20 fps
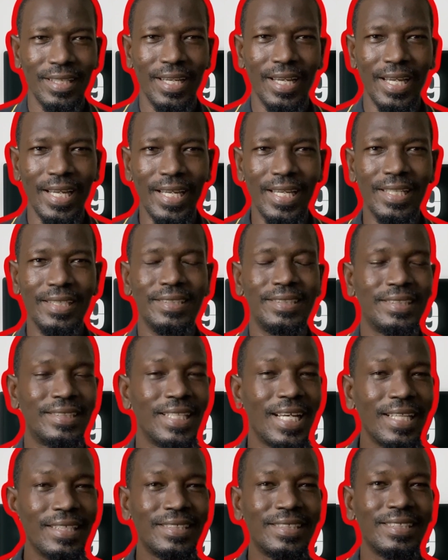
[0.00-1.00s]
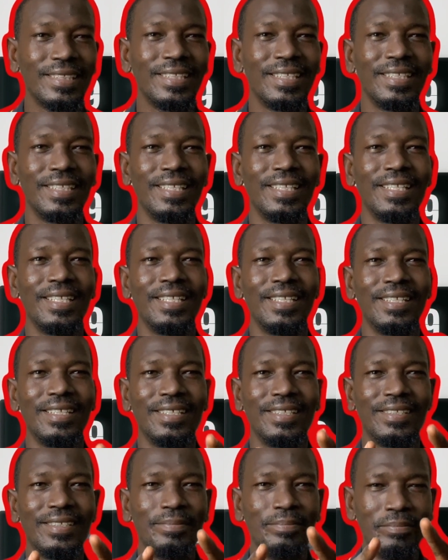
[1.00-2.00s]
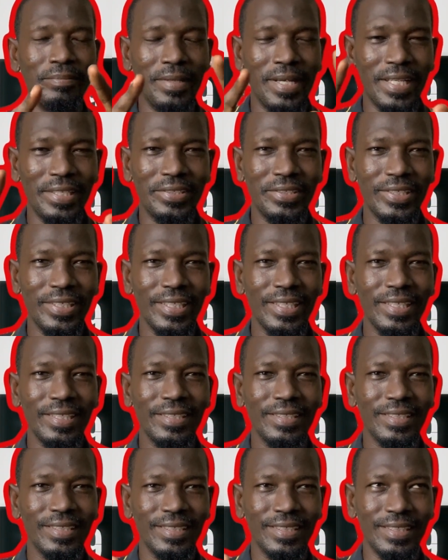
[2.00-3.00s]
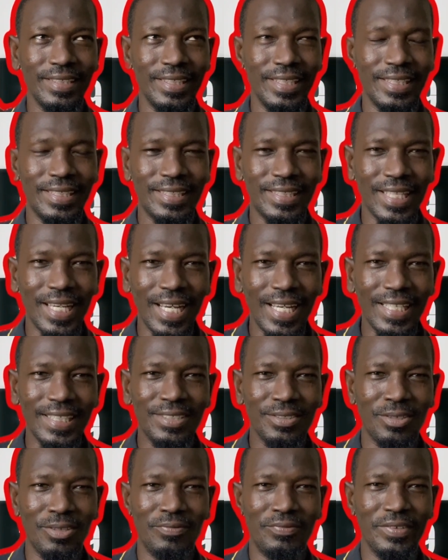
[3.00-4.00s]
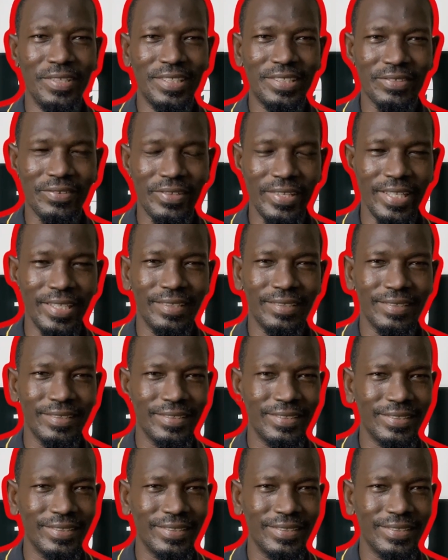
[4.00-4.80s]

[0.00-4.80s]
and start measuring the size of the screen,